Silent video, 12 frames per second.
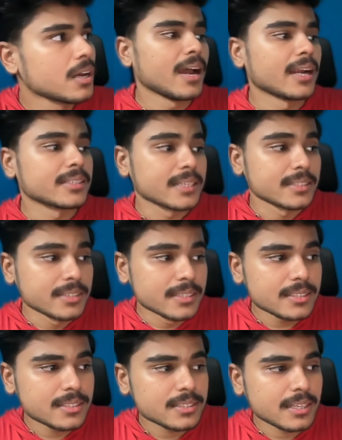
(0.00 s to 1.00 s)
and then
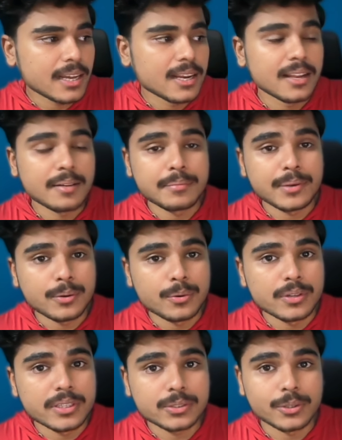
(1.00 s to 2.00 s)
this LLM
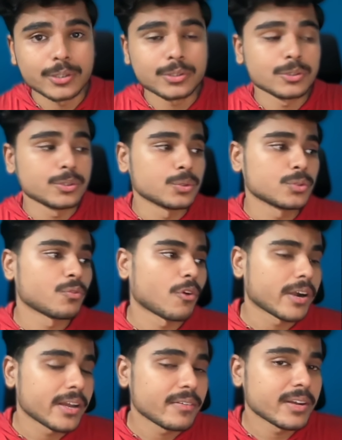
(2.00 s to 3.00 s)
node is going to use
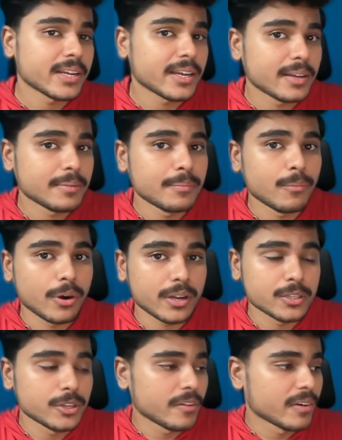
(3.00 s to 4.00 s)
whatever AI model
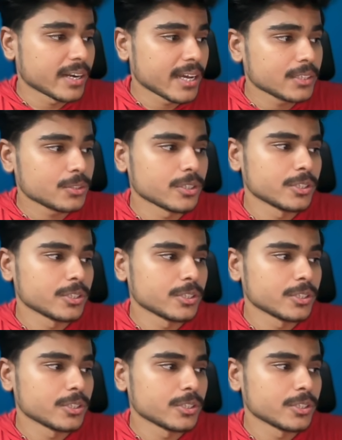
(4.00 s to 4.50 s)
you have attached to it.